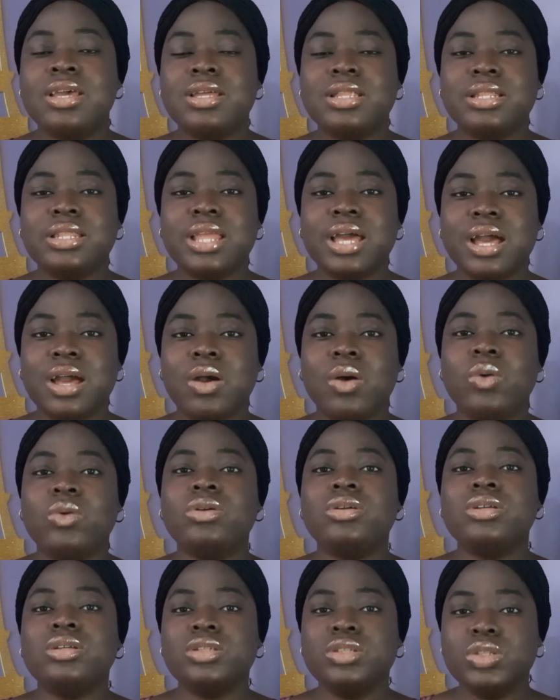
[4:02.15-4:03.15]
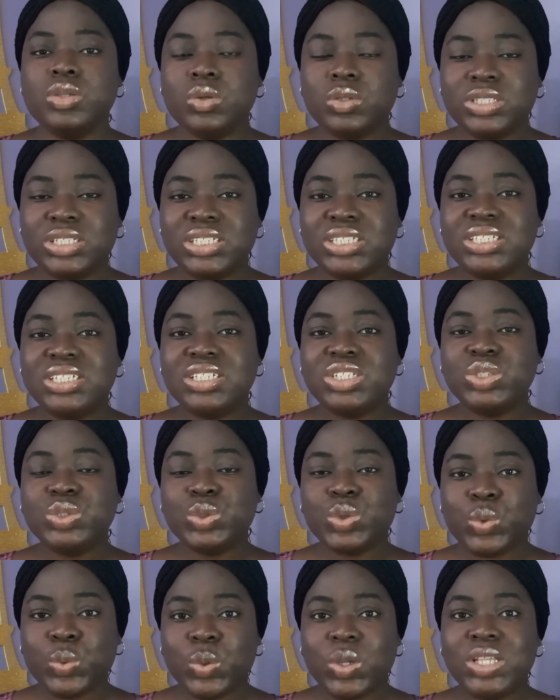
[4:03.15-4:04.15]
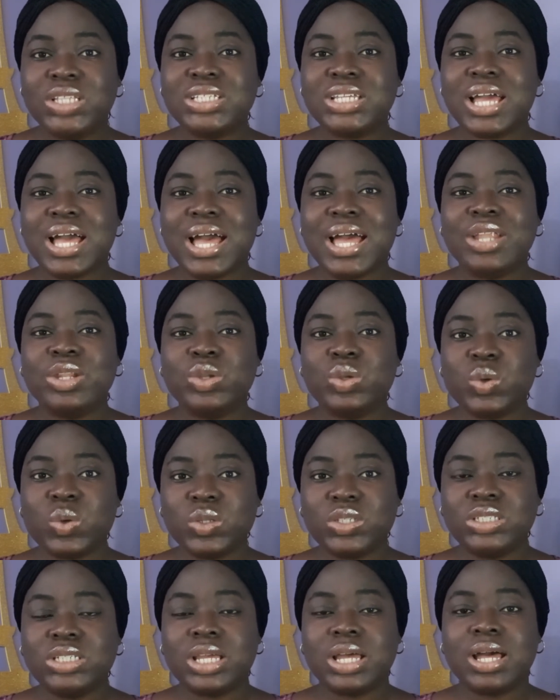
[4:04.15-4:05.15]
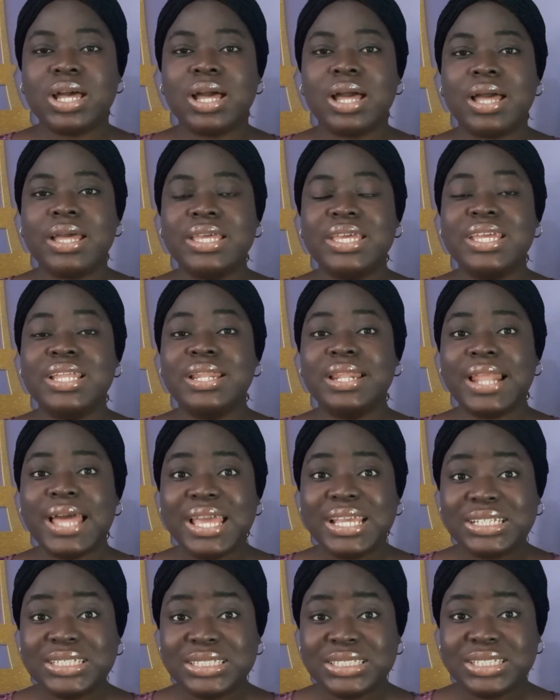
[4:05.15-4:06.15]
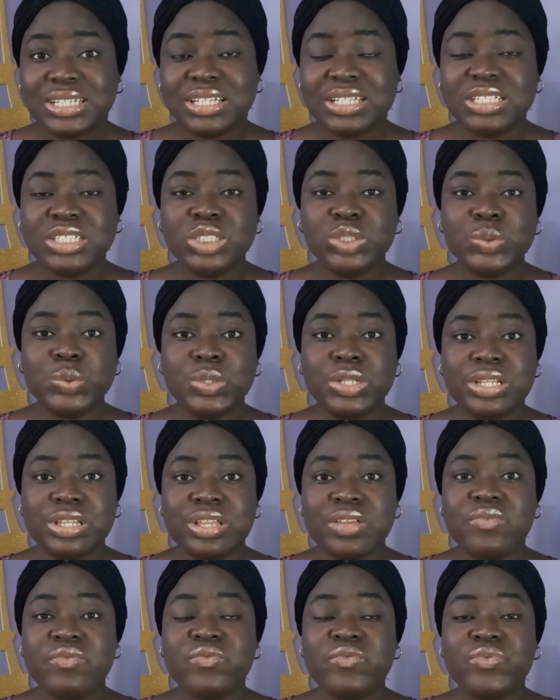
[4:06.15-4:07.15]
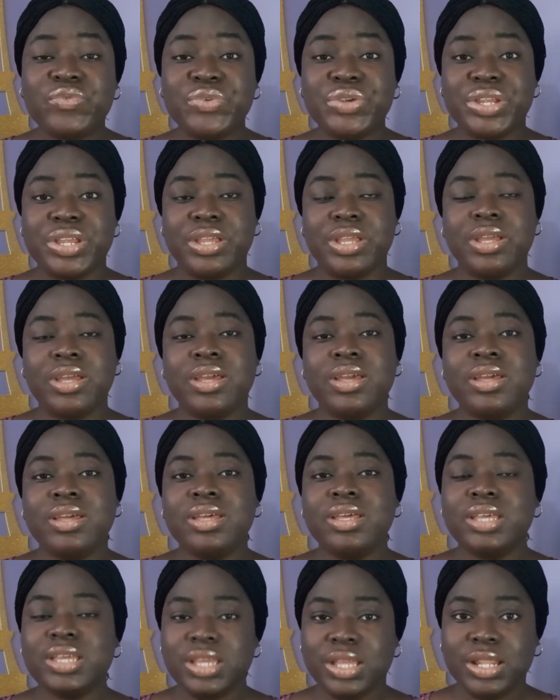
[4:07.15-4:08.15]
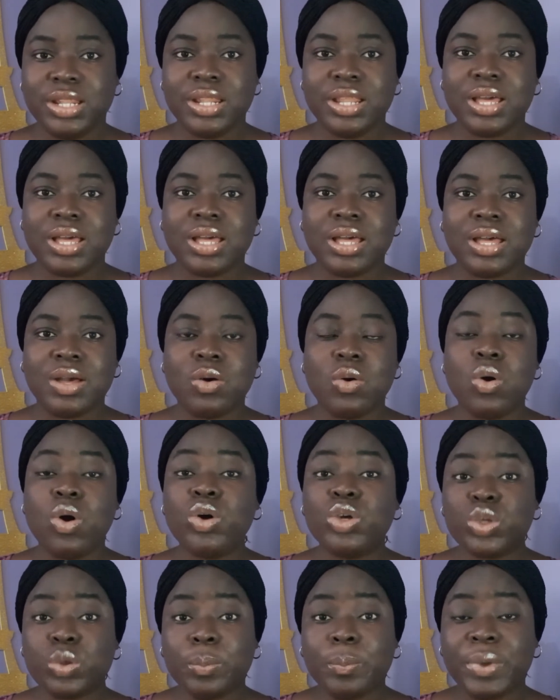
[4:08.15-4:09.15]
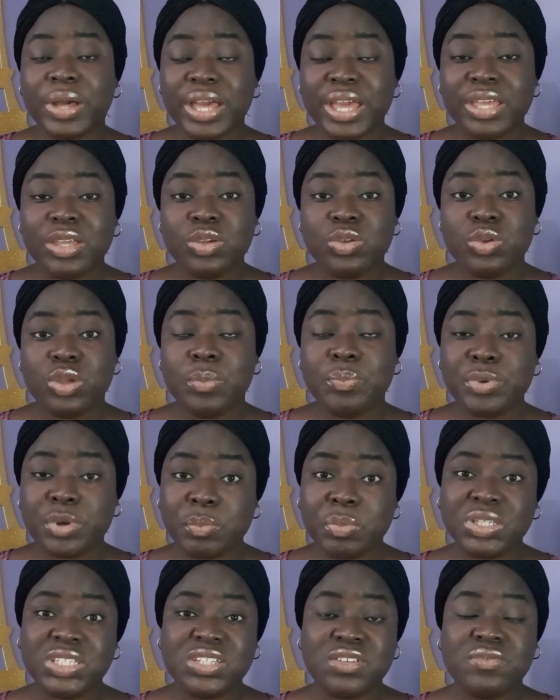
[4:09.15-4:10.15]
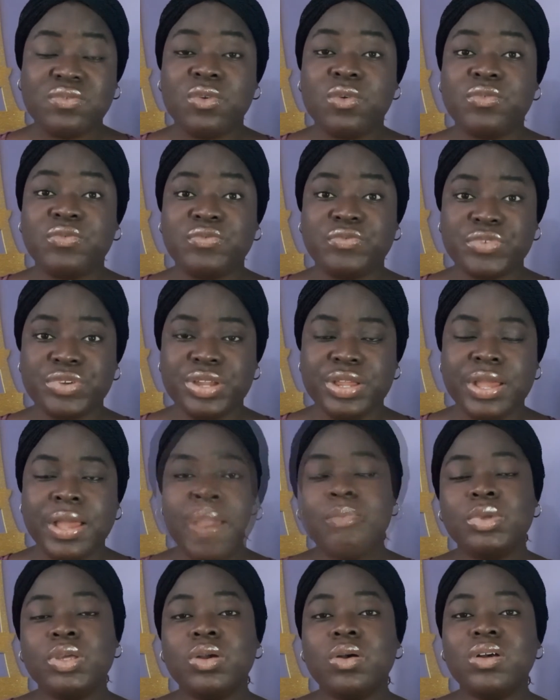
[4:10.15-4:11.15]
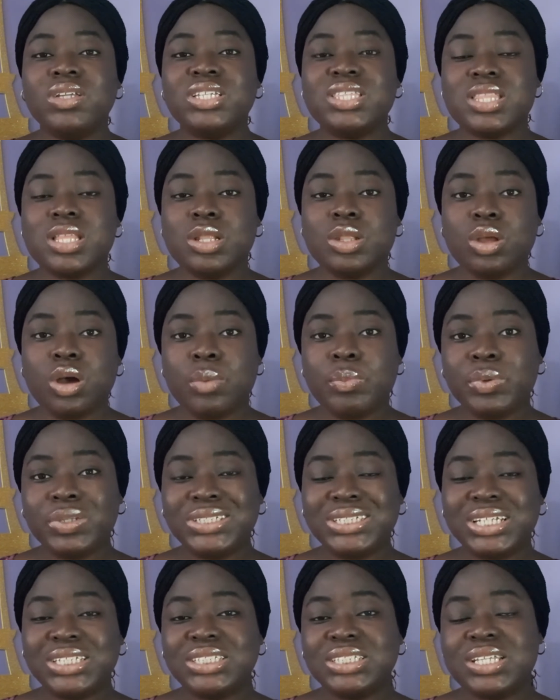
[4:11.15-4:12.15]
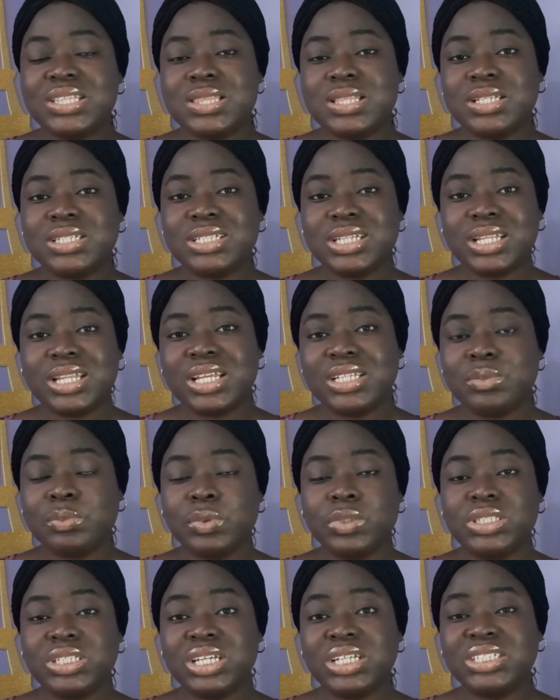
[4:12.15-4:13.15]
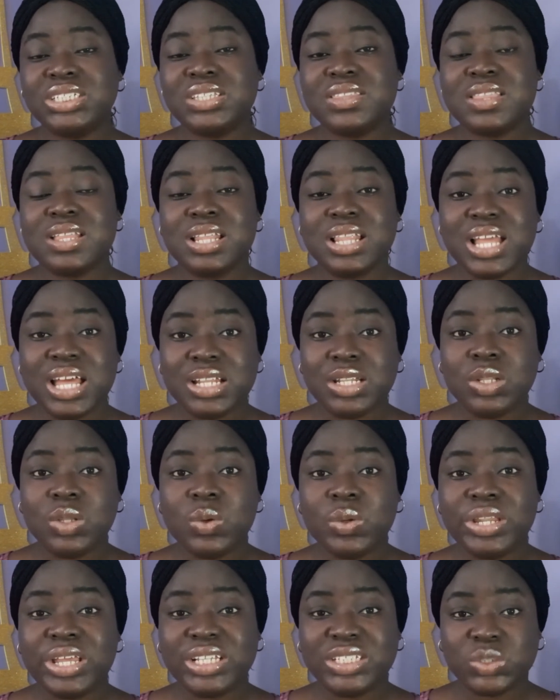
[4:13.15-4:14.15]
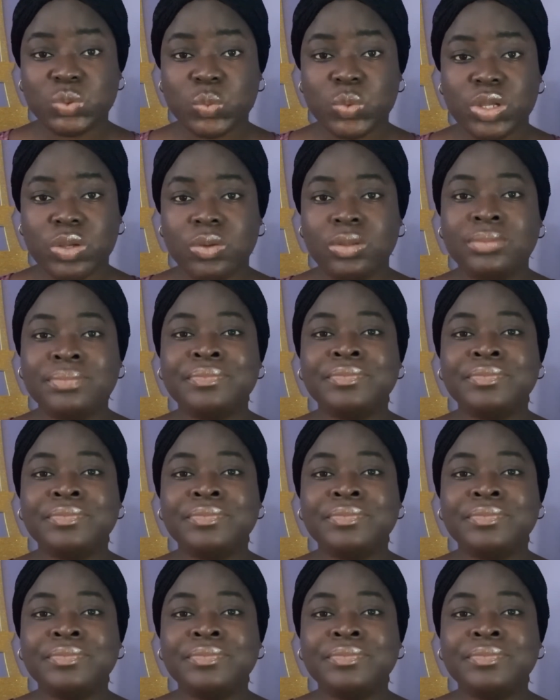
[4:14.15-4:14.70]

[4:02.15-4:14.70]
Now, notices to quit are not a license to live free in or occupy a property for free, because the law protecting the tenant protects the landlord as well.